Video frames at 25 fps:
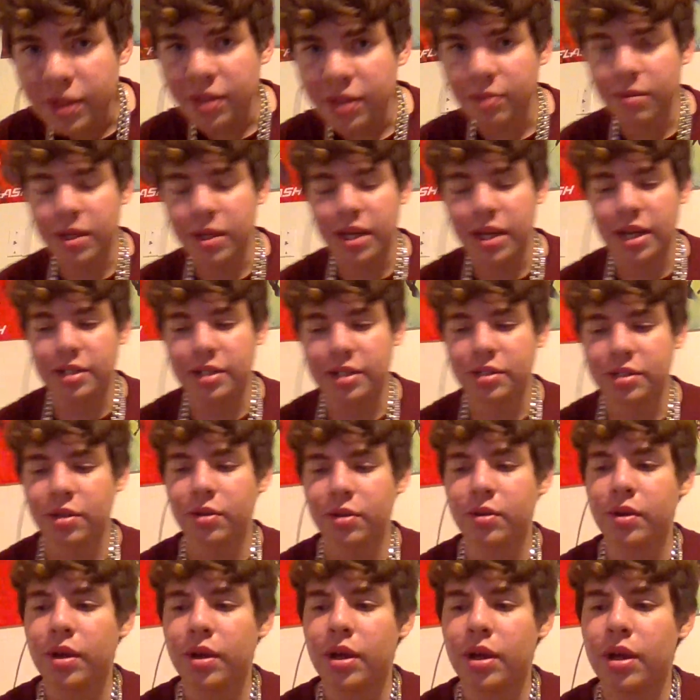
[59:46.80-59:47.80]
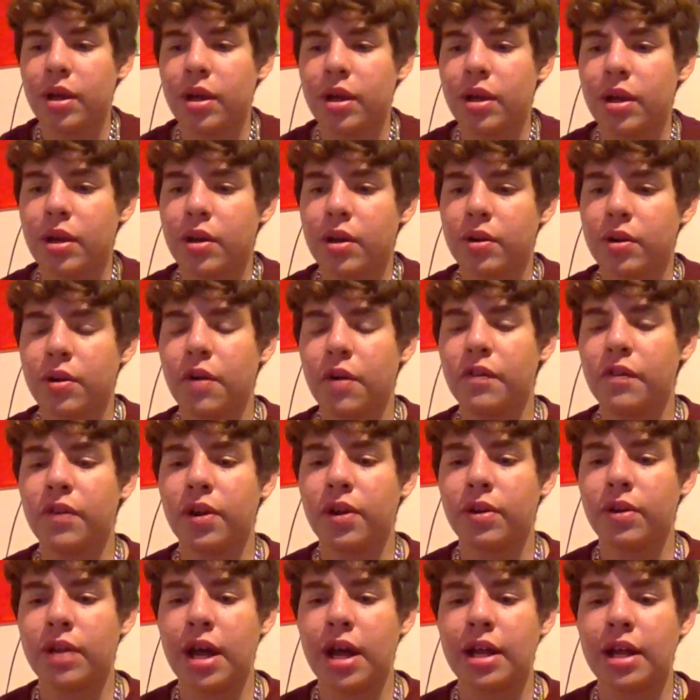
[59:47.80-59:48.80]
But yeah, so go
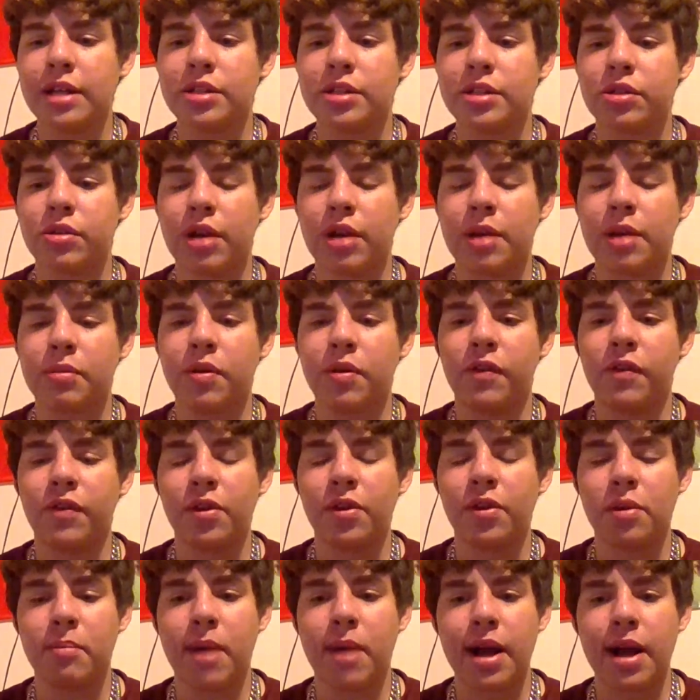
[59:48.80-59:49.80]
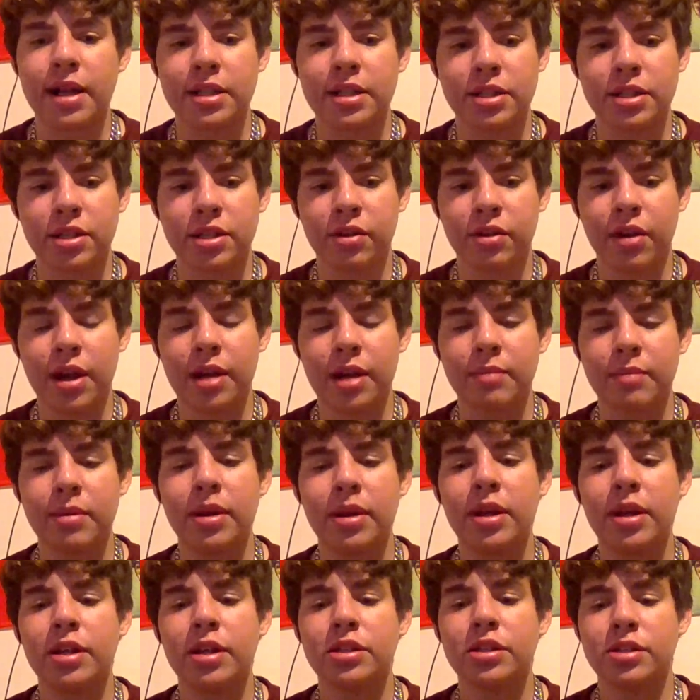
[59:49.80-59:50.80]
follow that Instagram, go follow my Instagram,
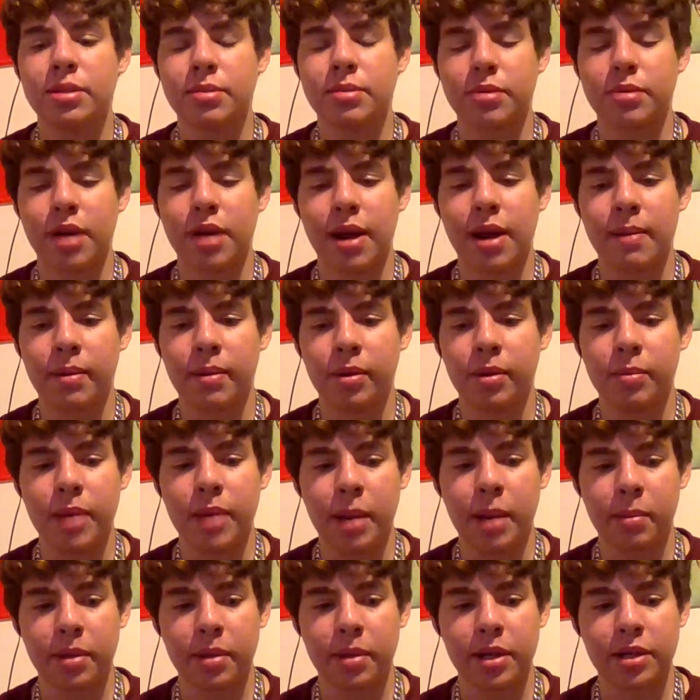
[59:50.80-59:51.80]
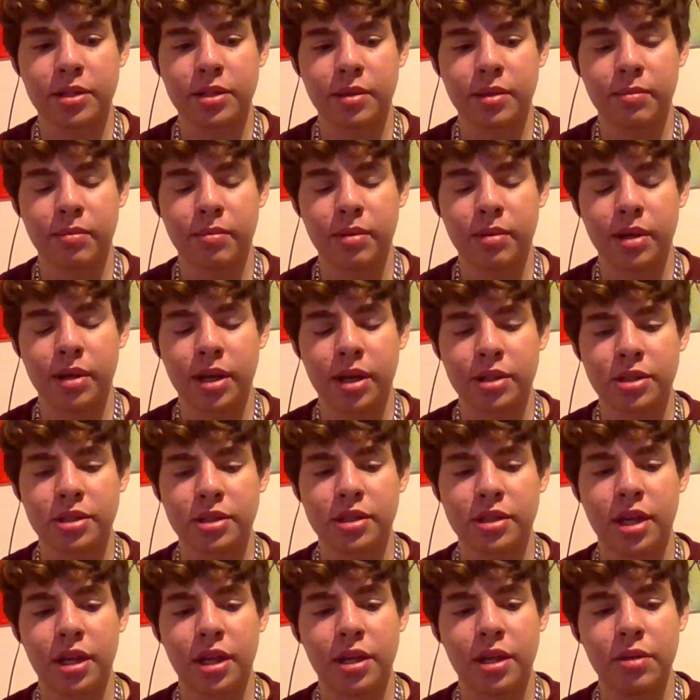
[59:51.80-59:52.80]
subscribe to Little Pink
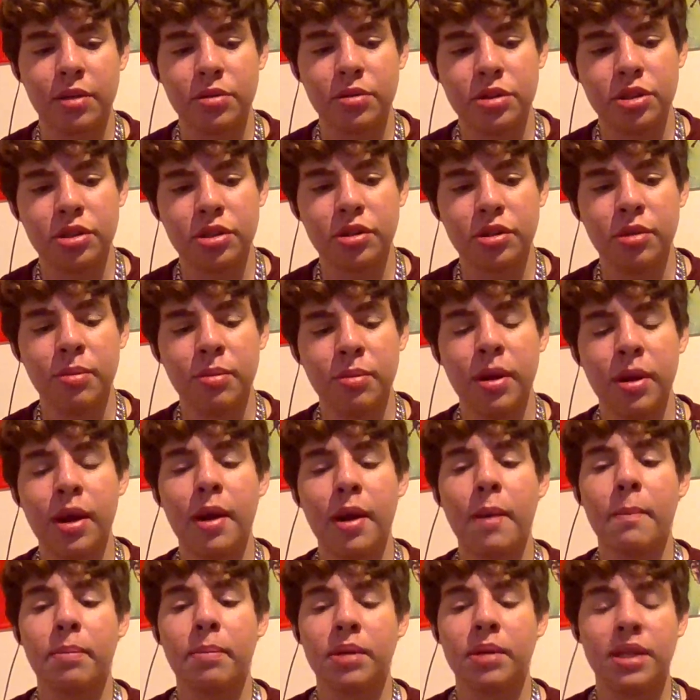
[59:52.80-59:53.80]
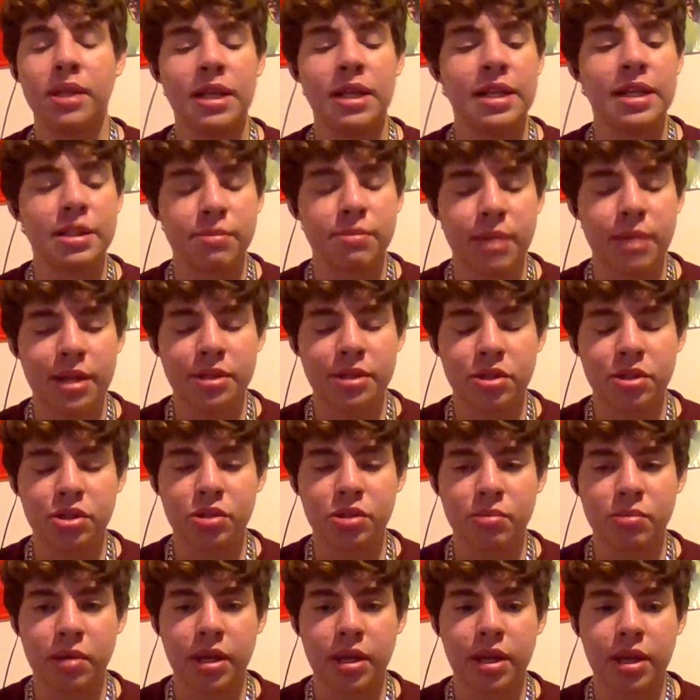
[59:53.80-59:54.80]
Productions on YouTube. please
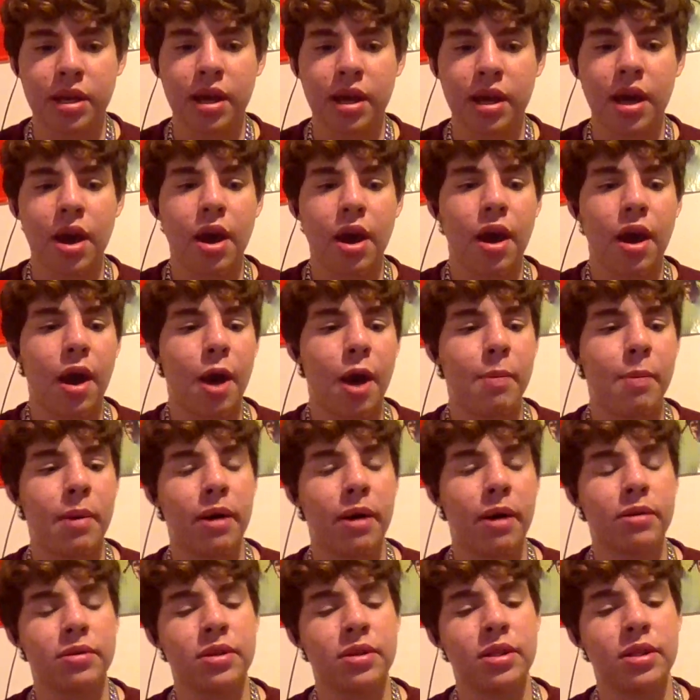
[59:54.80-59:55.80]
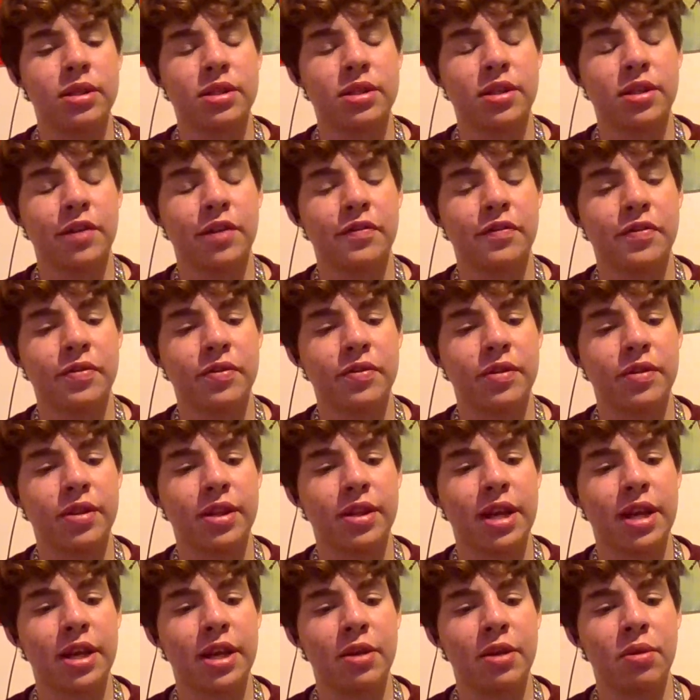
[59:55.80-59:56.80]
message me about the stuff
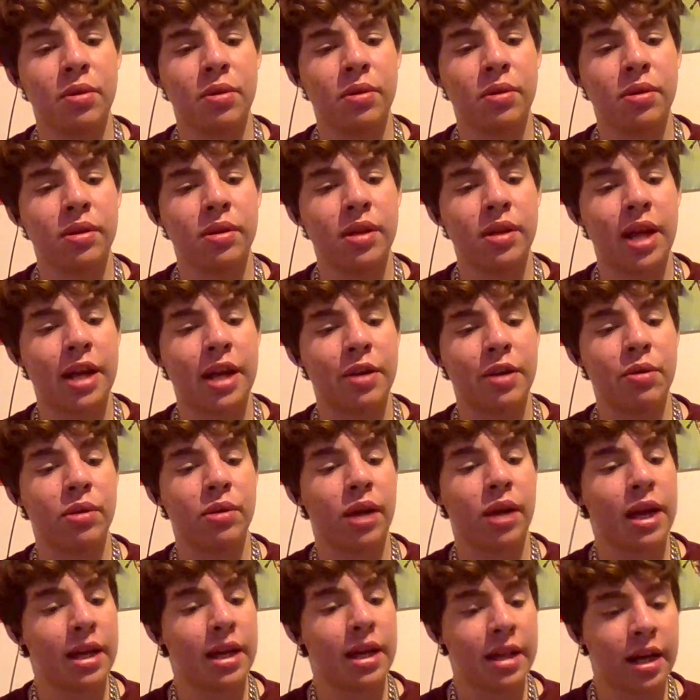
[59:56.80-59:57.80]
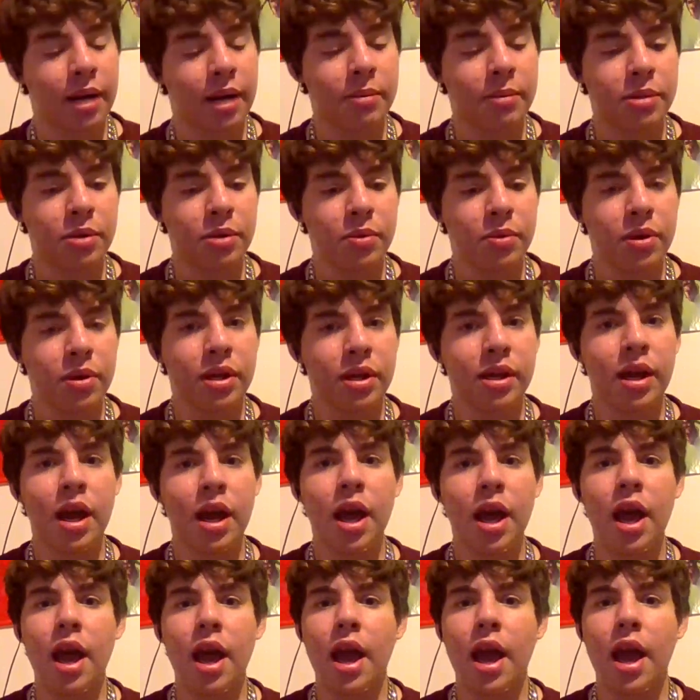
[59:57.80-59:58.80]
that you like that I'm doing,
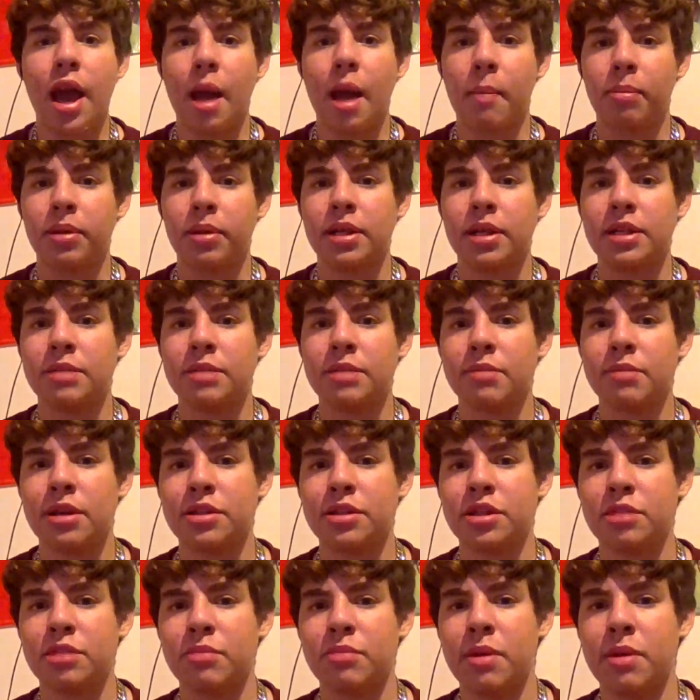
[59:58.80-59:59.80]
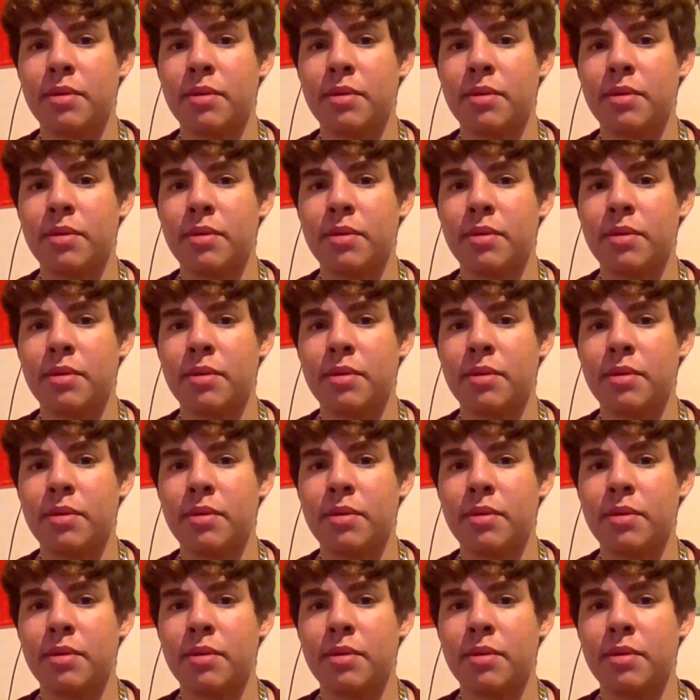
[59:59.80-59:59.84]
and please message me